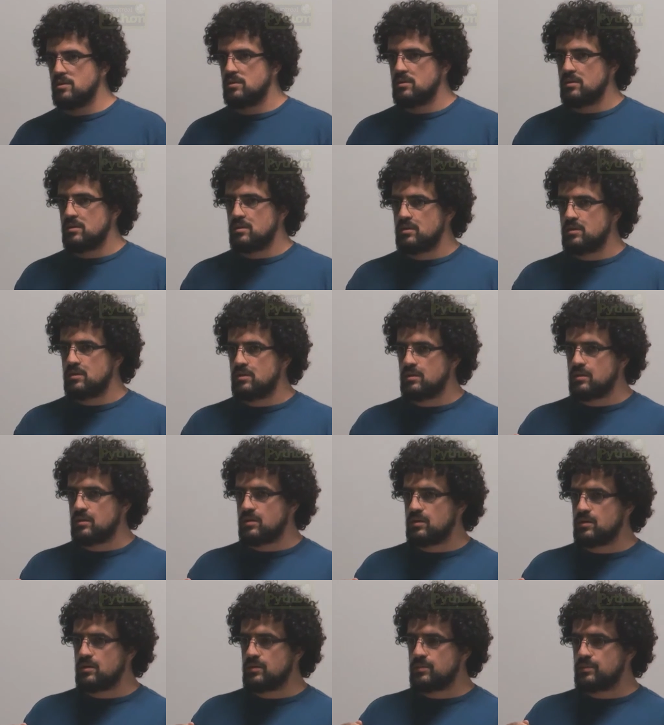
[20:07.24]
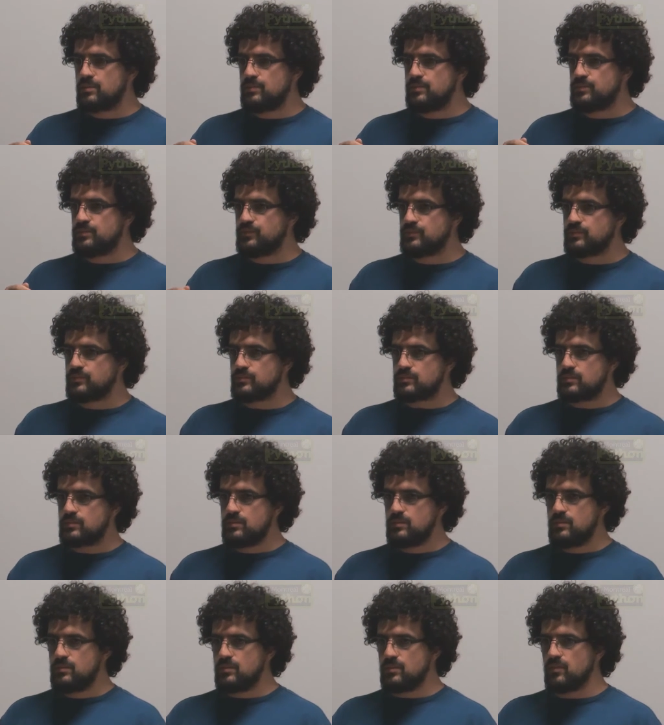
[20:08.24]

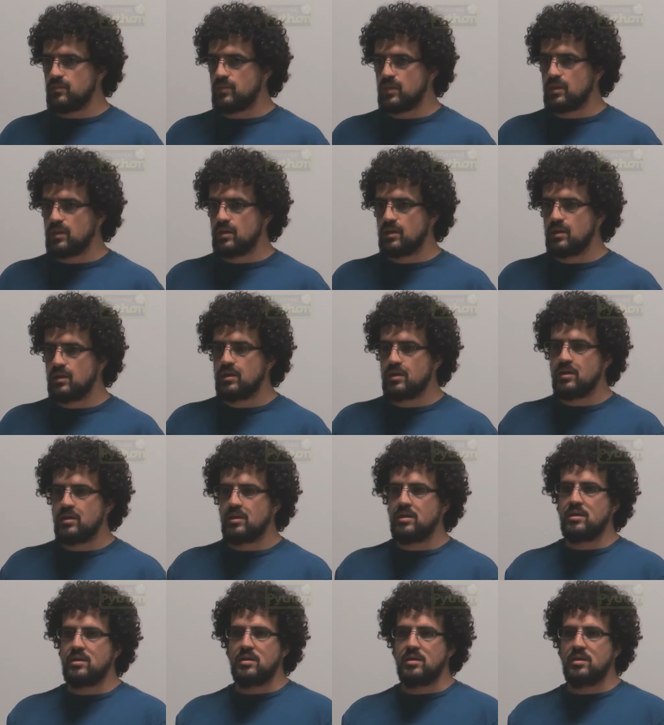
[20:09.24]
(silence)